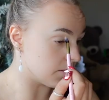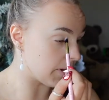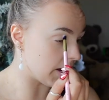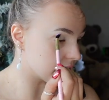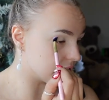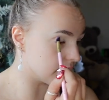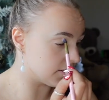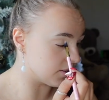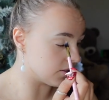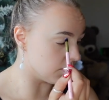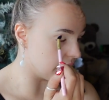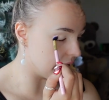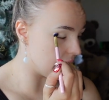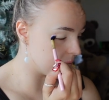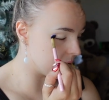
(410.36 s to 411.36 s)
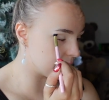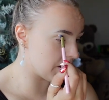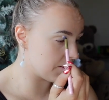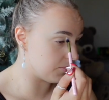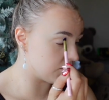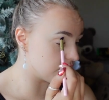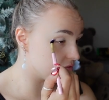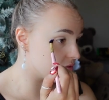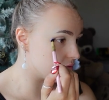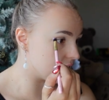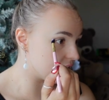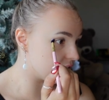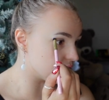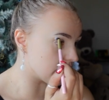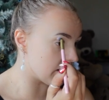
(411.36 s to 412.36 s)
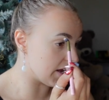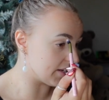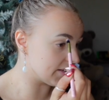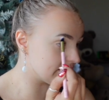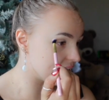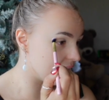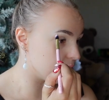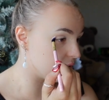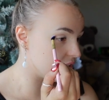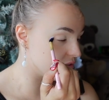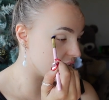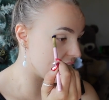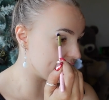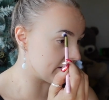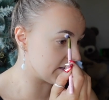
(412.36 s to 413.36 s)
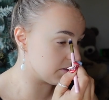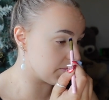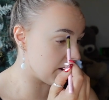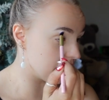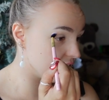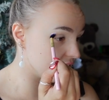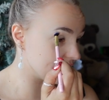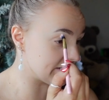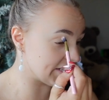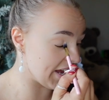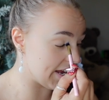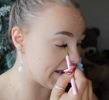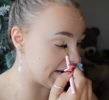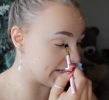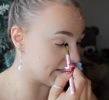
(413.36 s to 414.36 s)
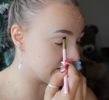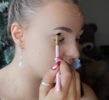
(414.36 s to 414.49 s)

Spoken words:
Back to the story. I'm in my beautiful red dress and we drive out to Manong Estate and it's